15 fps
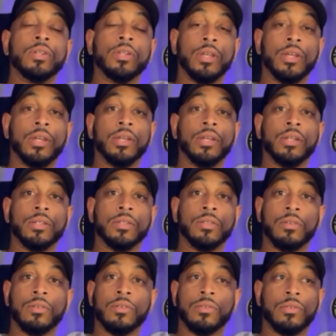Yeah.
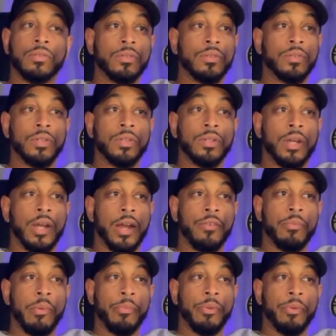So I
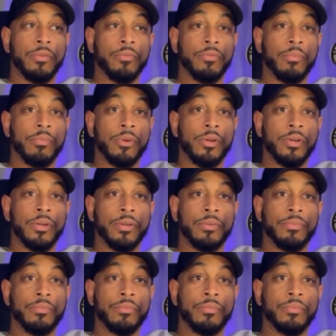remember him from